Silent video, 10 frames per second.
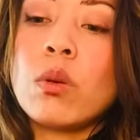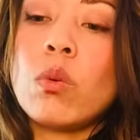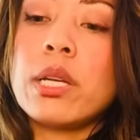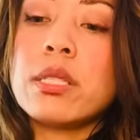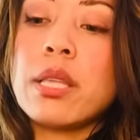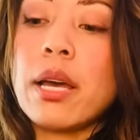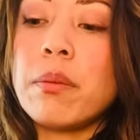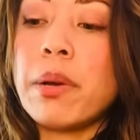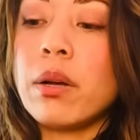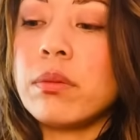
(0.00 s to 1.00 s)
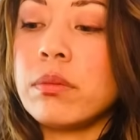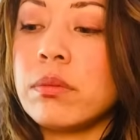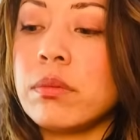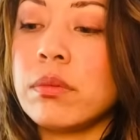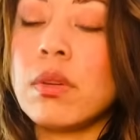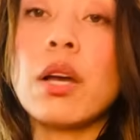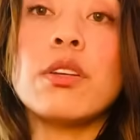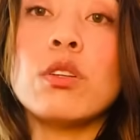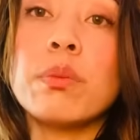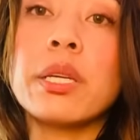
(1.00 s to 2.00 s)
What is that about? A
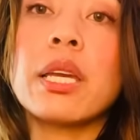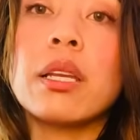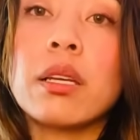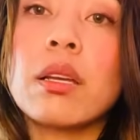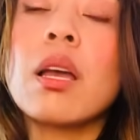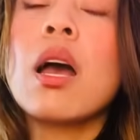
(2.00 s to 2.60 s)
new beginning.